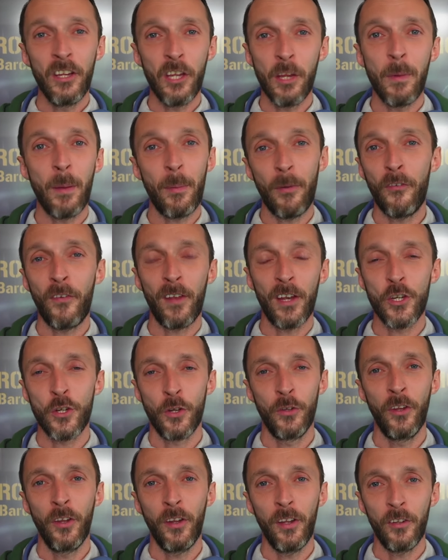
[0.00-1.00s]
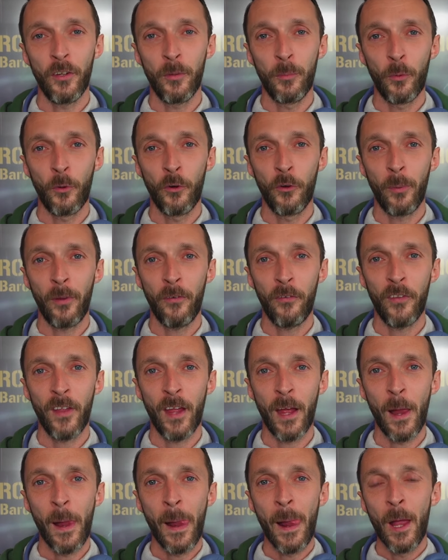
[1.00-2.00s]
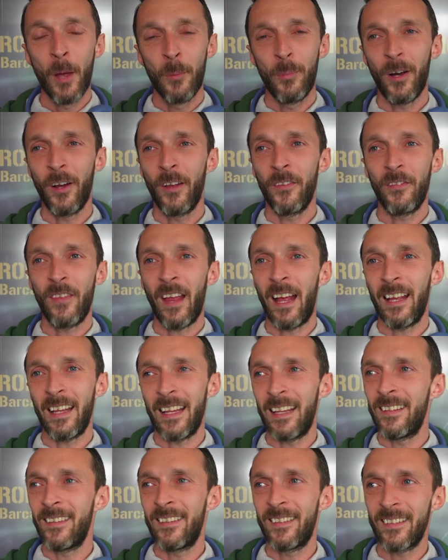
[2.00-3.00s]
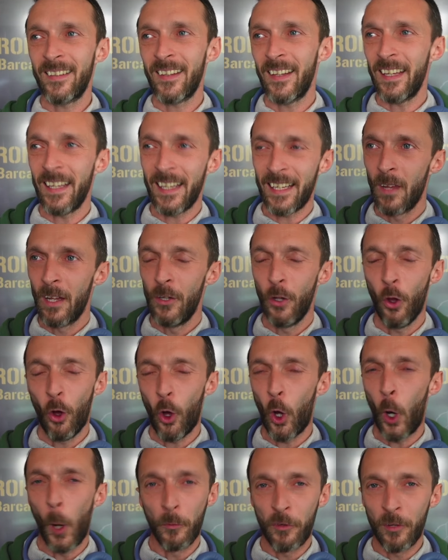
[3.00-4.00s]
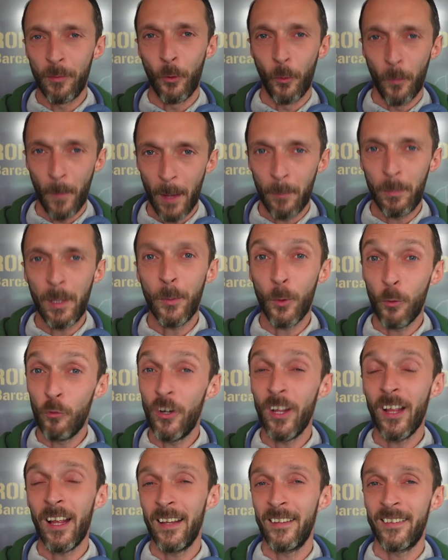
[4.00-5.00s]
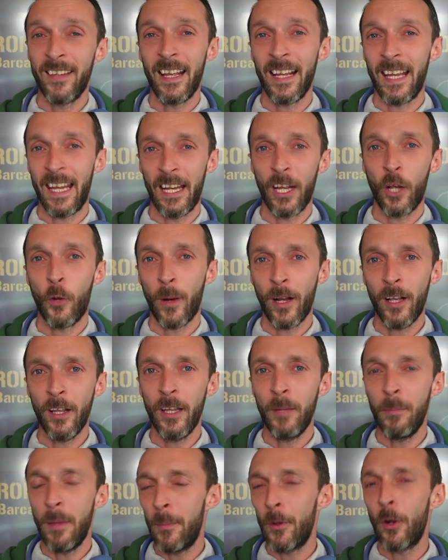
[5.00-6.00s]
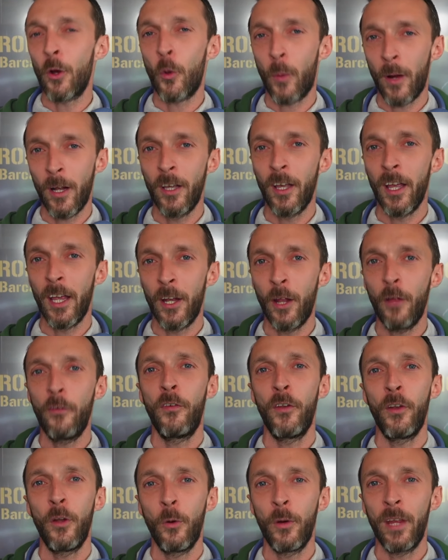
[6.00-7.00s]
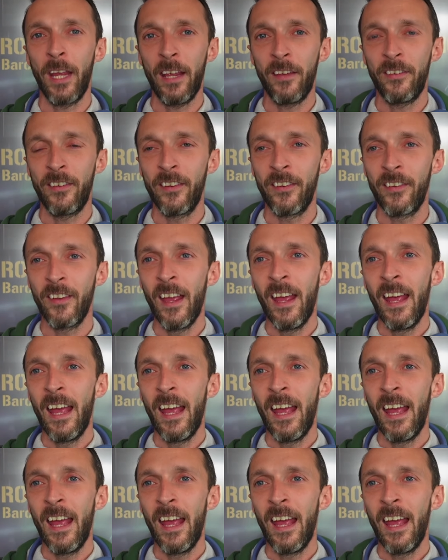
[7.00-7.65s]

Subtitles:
you maybe finish on the leaderboard with that. But that is like not optimal, and people realize that kind of quickly, maybe not quickly enough in all cases,